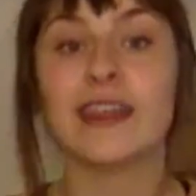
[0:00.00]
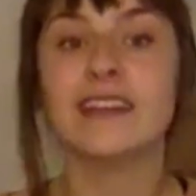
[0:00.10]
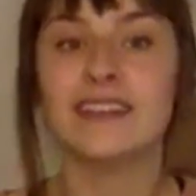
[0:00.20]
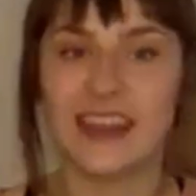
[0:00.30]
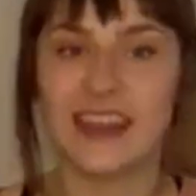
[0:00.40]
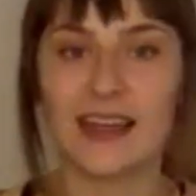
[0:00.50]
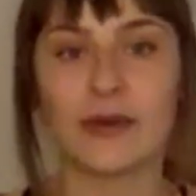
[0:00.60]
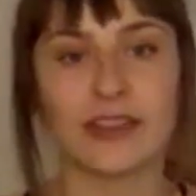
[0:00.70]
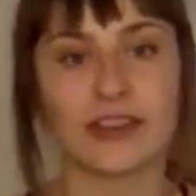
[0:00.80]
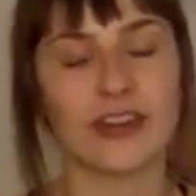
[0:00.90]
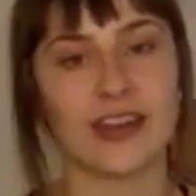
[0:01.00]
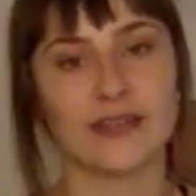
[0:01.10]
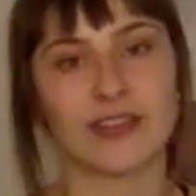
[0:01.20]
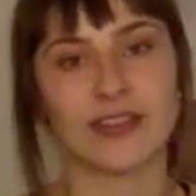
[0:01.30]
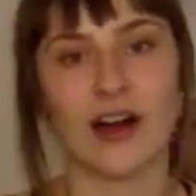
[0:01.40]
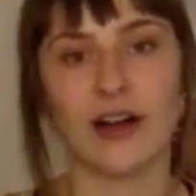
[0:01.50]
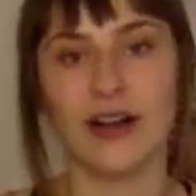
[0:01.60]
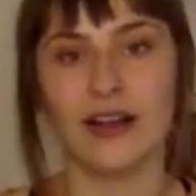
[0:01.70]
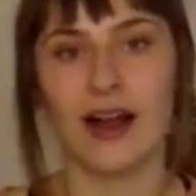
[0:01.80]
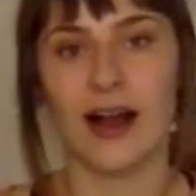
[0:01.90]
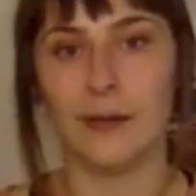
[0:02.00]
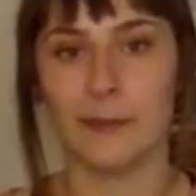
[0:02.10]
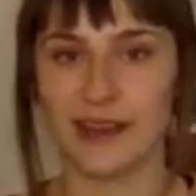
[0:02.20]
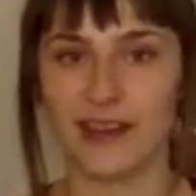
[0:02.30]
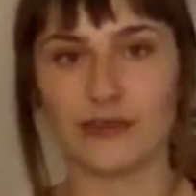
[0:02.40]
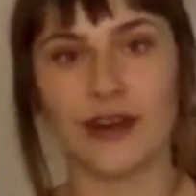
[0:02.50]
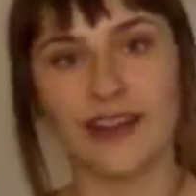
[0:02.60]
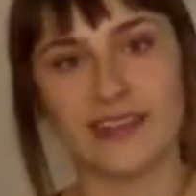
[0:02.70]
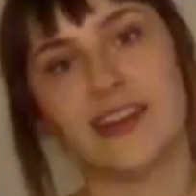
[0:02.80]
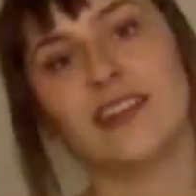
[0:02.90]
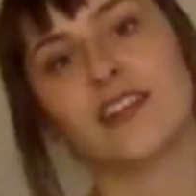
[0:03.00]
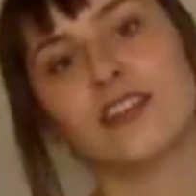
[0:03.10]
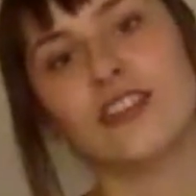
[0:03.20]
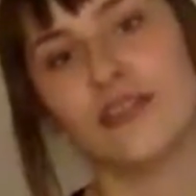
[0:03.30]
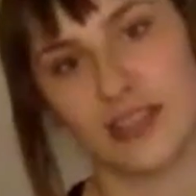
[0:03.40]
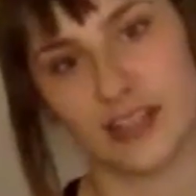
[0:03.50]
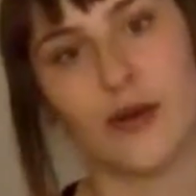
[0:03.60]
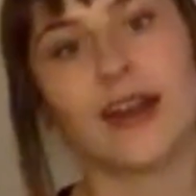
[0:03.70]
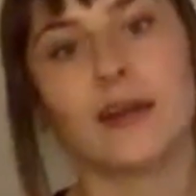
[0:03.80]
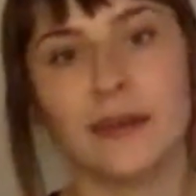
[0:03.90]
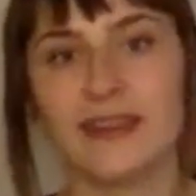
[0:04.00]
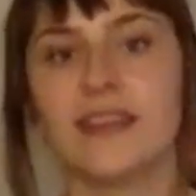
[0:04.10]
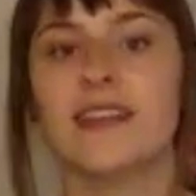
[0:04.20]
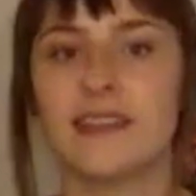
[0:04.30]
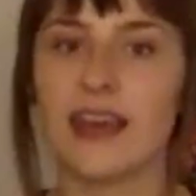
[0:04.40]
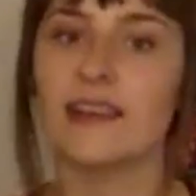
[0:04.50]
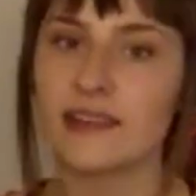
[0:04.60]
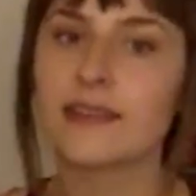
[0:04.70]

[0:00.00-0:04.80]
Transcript: Take that with a grain of salt because frost dates are shifting quite a bit these days.